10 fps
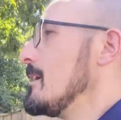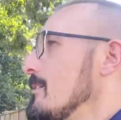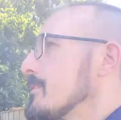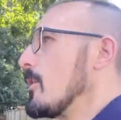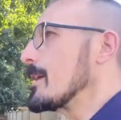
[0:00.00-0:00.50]

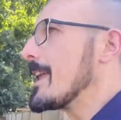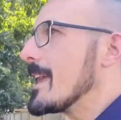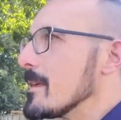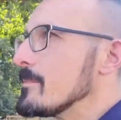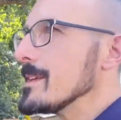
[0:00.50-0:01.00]
So it
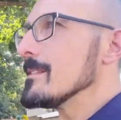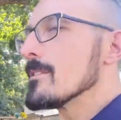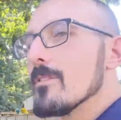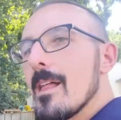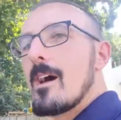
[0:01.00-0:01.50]
can be a
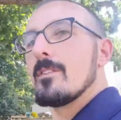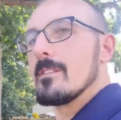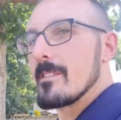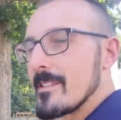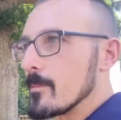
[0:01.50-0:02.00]
little loud in
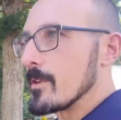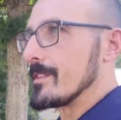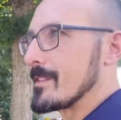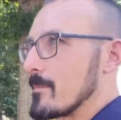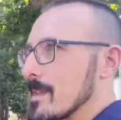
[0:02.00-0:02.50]
this
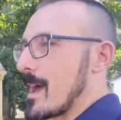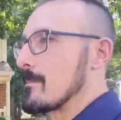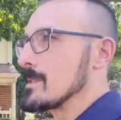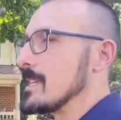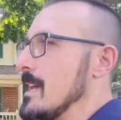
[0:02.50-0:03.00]
neighborhood
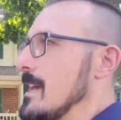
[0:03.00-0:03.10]
sometimes.